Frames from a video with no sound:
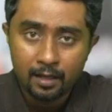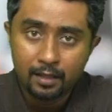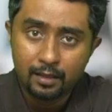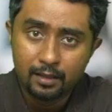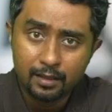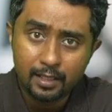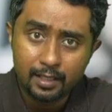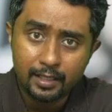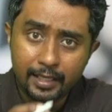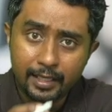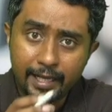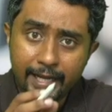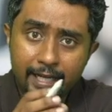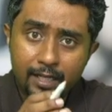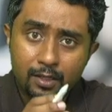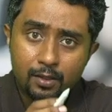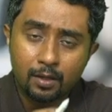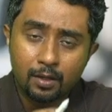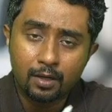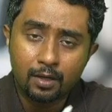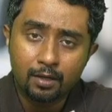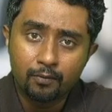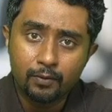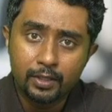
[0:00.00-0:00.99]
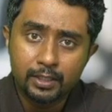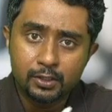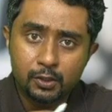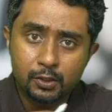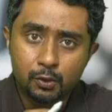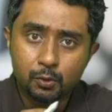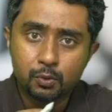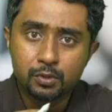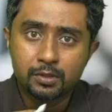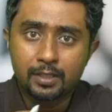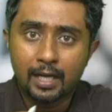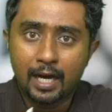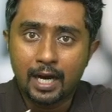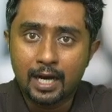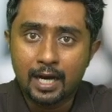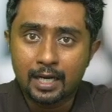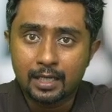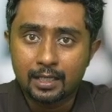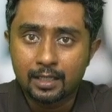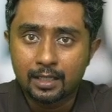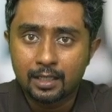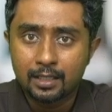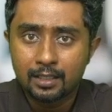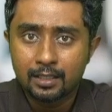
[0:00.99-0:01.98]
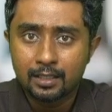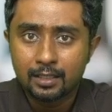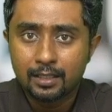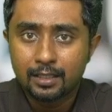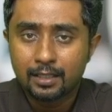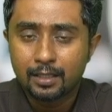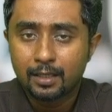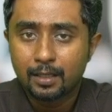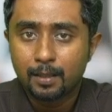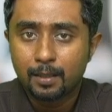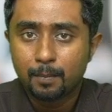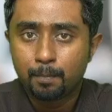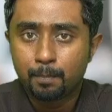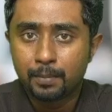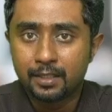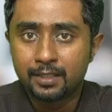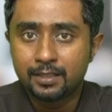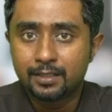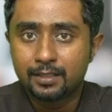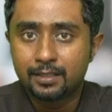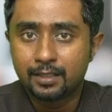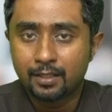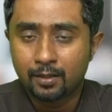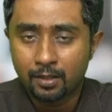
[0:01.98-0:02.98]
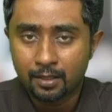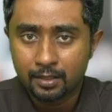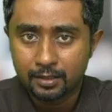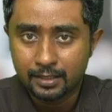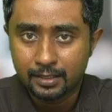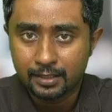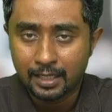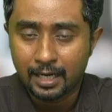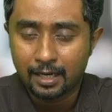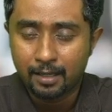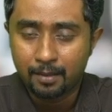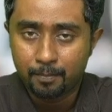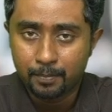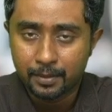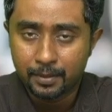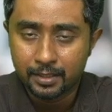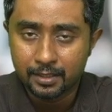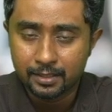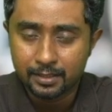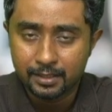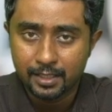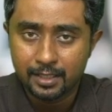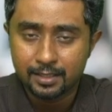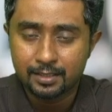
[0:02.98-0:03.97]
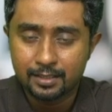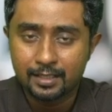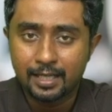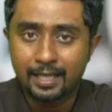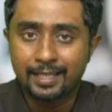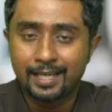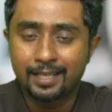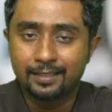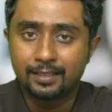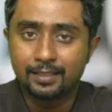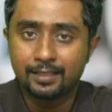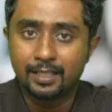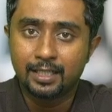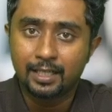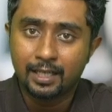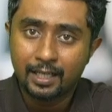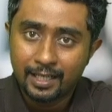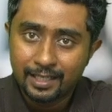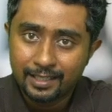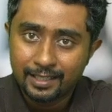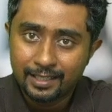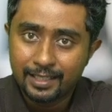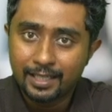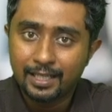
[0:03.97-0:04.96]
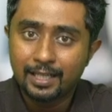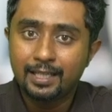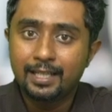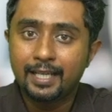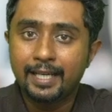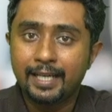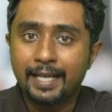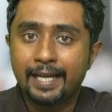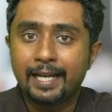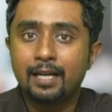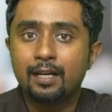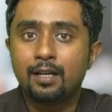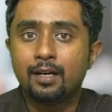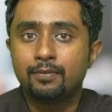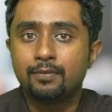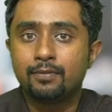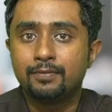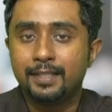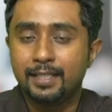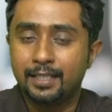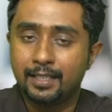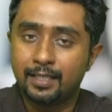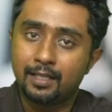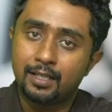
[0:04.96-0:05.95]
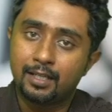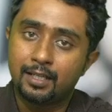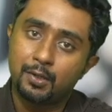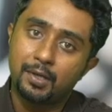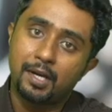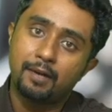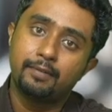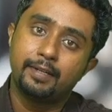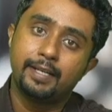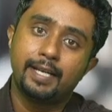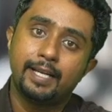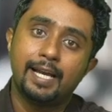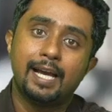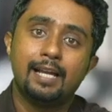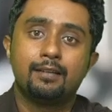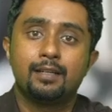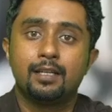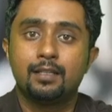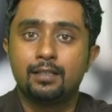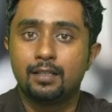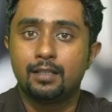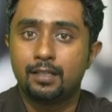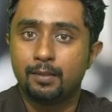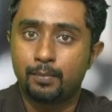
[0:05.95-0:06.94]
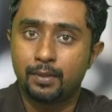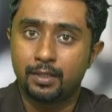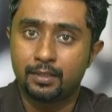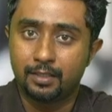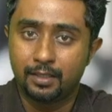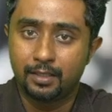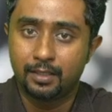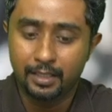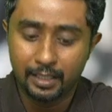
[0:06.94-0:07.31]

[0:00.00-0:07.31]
The date on which you started purchase that asset till the end of the year, you have to calculate the depreciation.